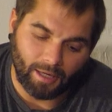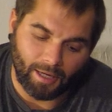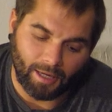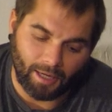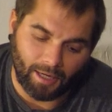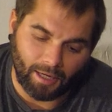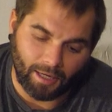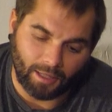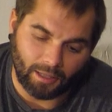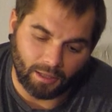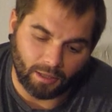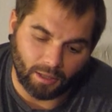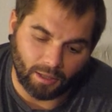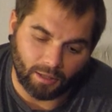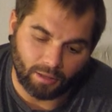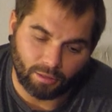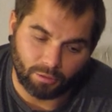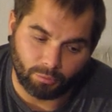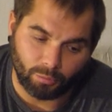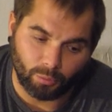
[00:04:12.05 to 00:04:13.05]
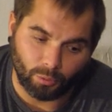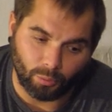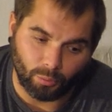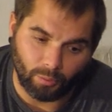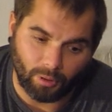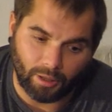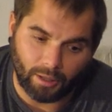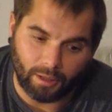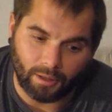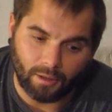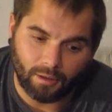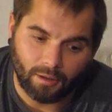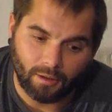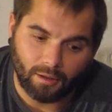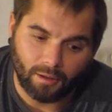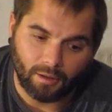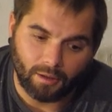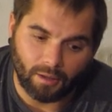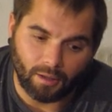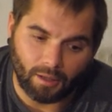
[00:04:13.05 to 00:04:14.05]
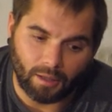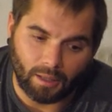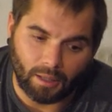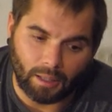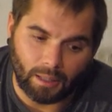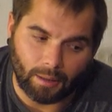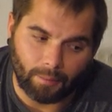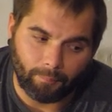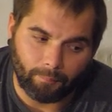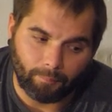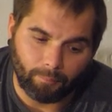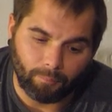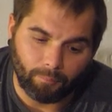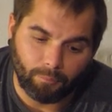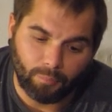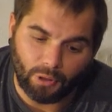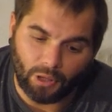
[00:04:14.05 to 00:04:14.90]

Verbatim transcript: and I threw it away. Um,